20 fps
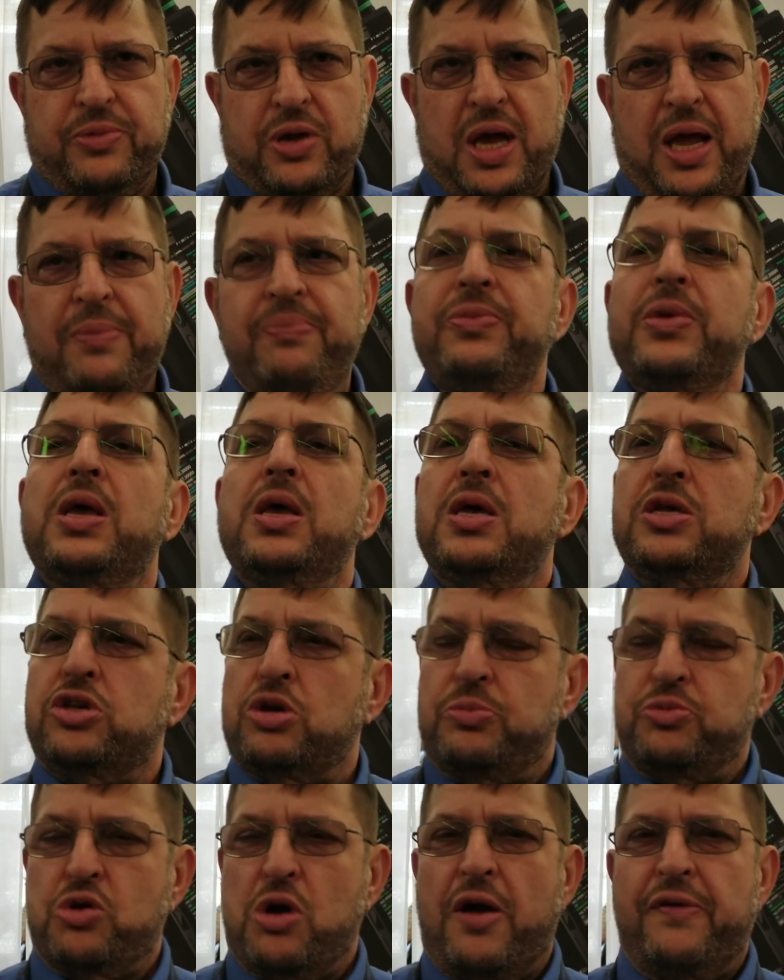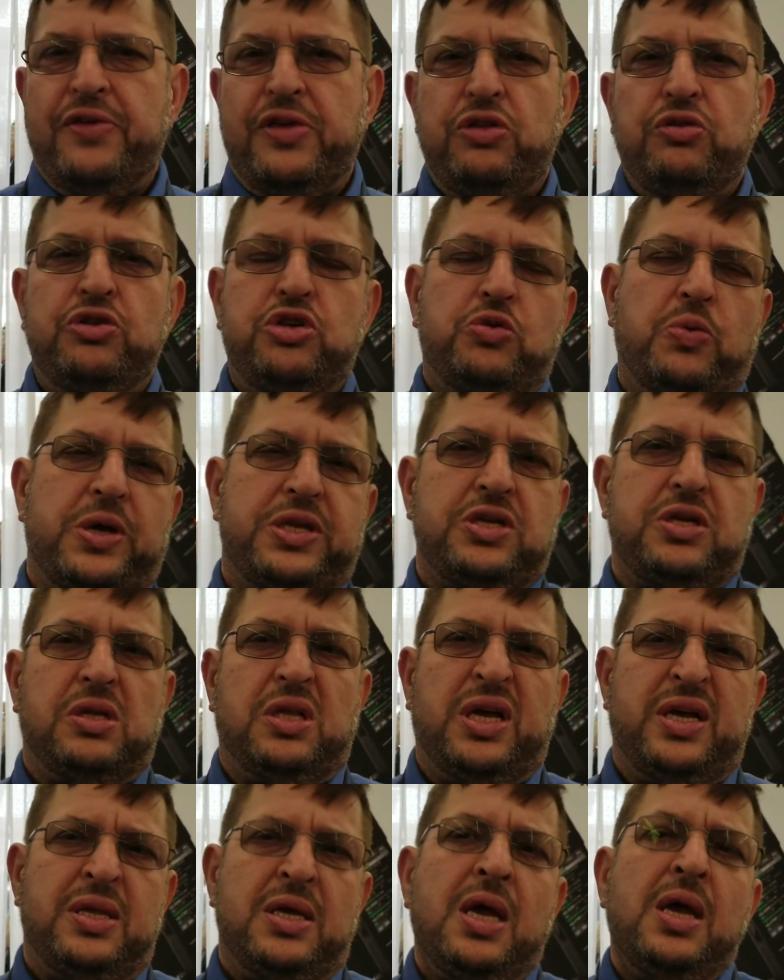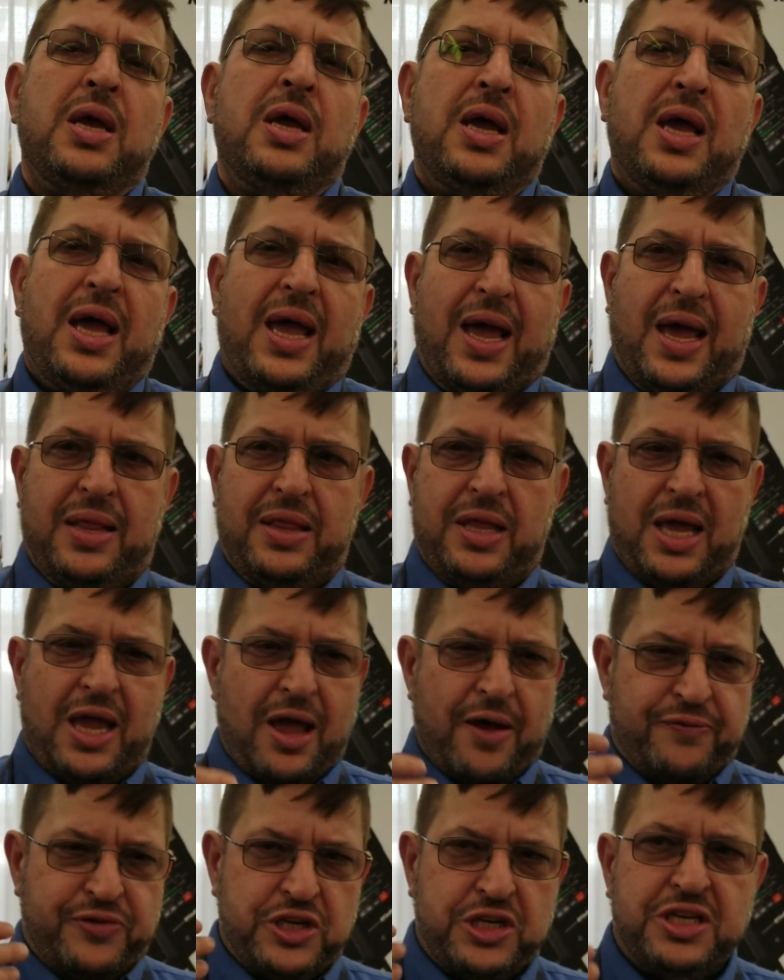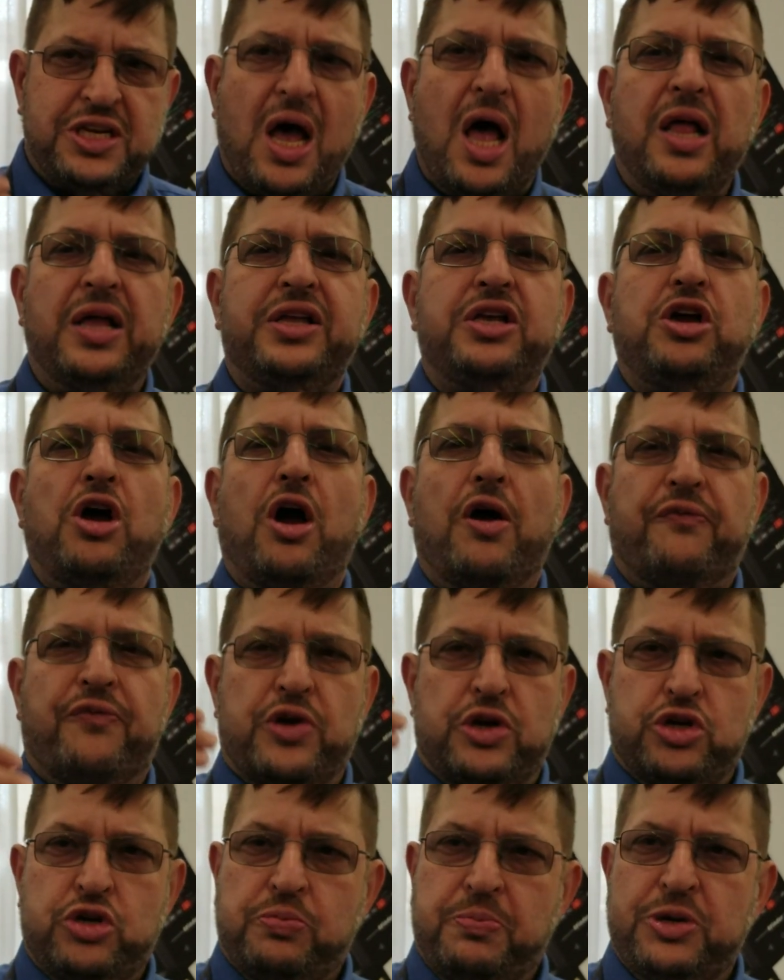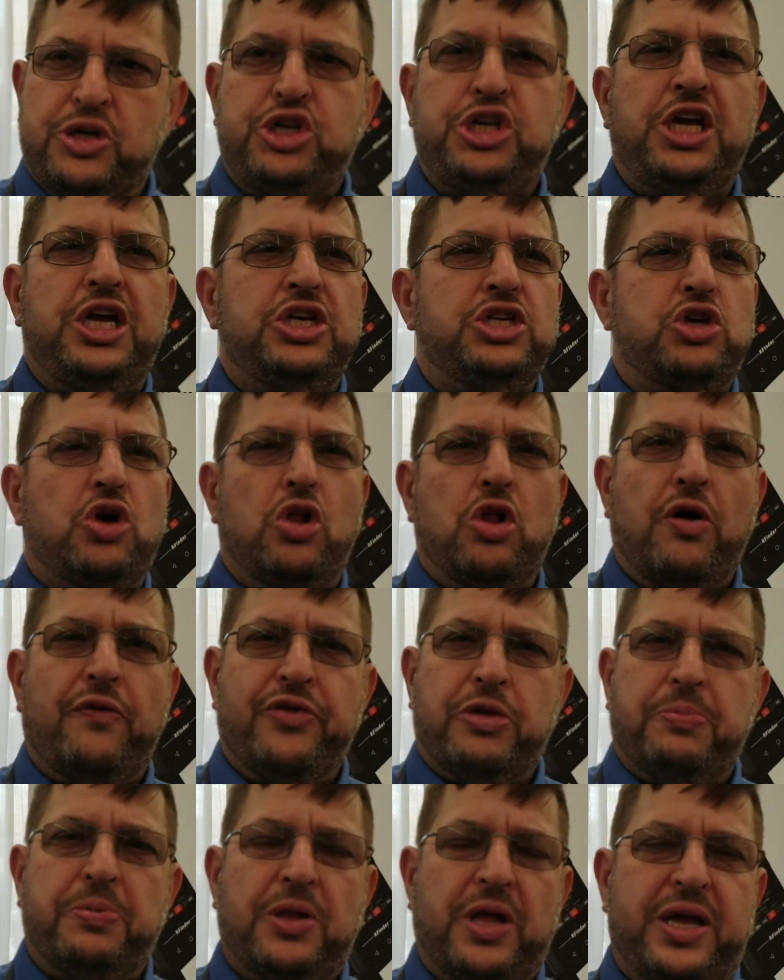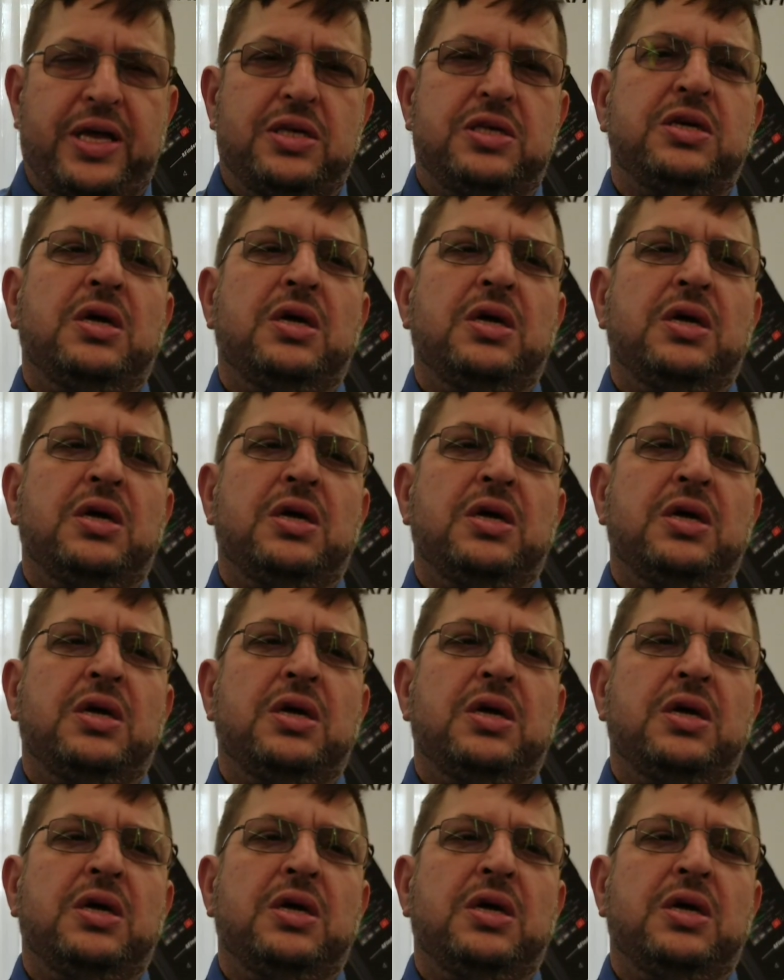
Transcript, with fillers: Okay, so I'm driving through Switzerland, and they have solid coverage, machines all over the place.